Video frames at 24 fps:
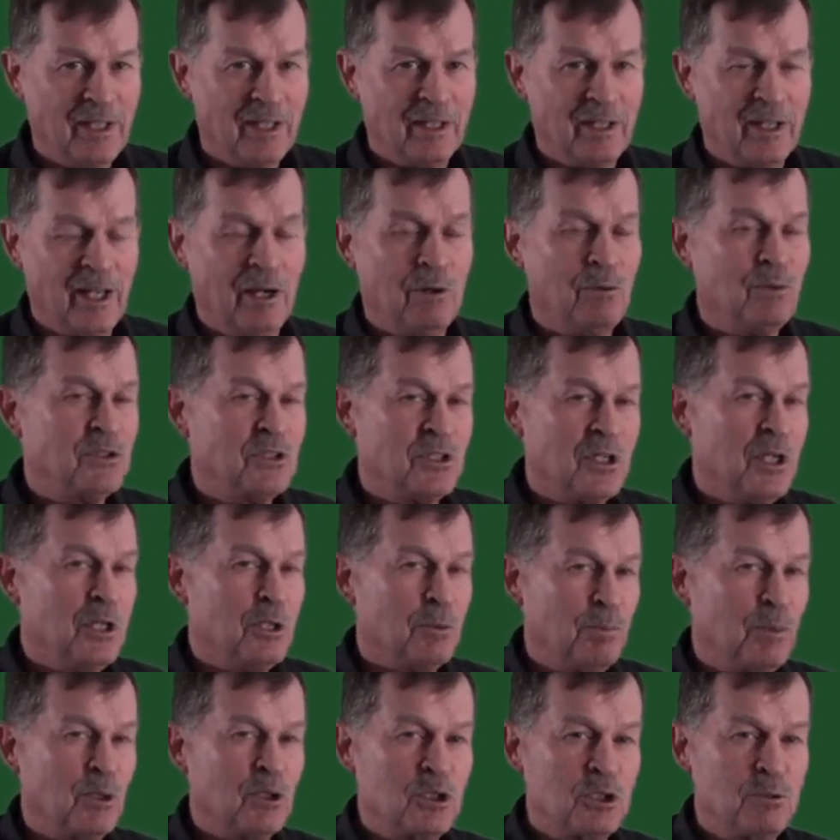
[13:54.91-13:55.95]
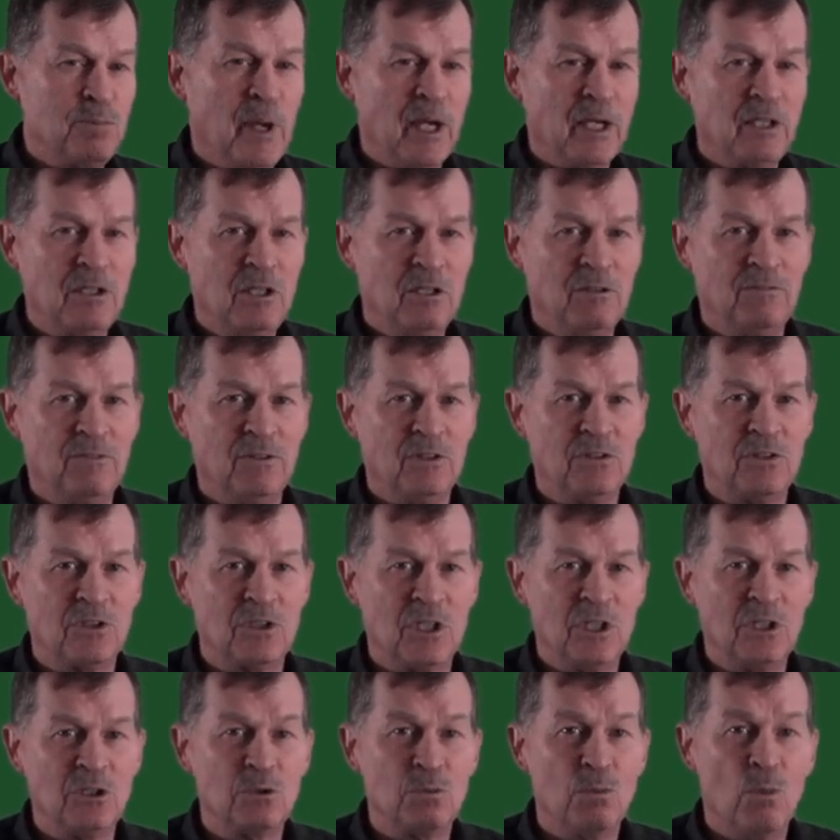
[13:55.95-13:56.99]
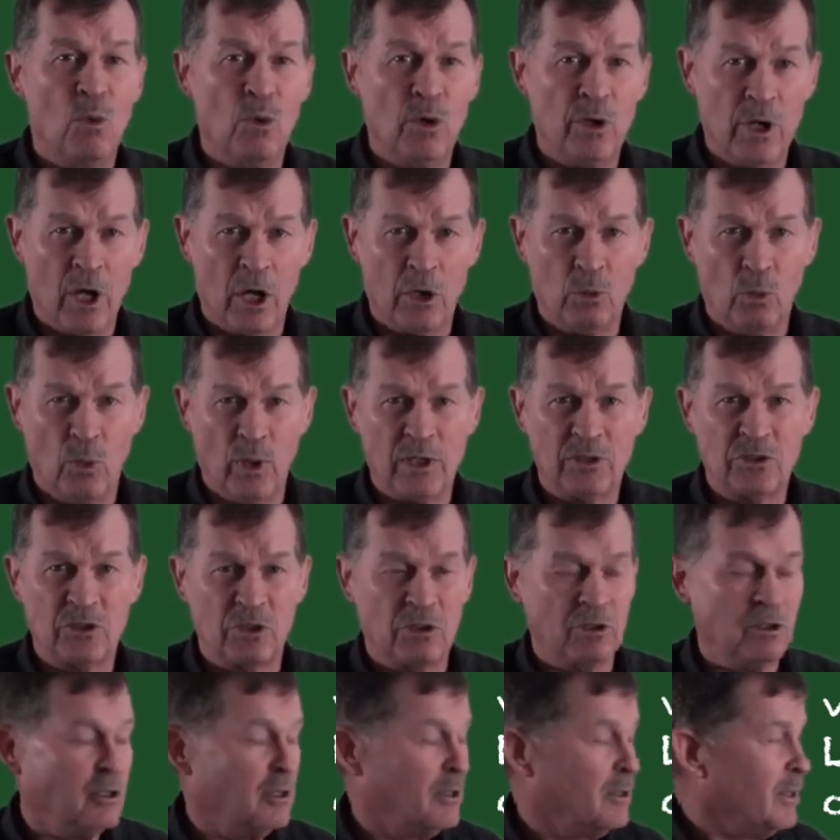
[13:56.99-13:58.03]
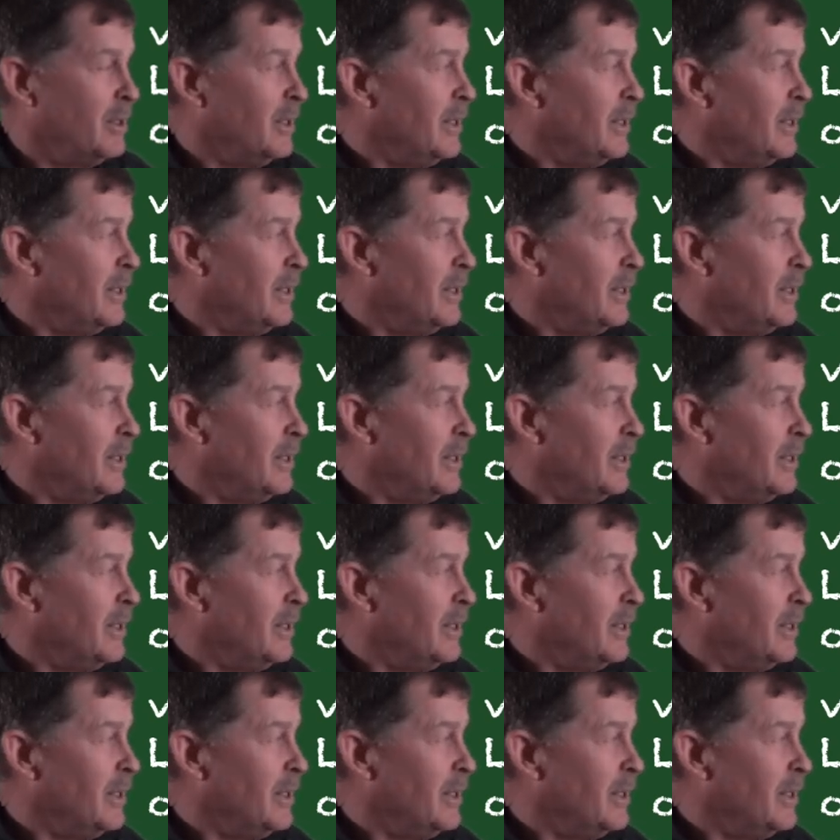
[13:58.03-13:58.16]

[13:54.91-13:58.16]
And I would say the perspective is more non-Western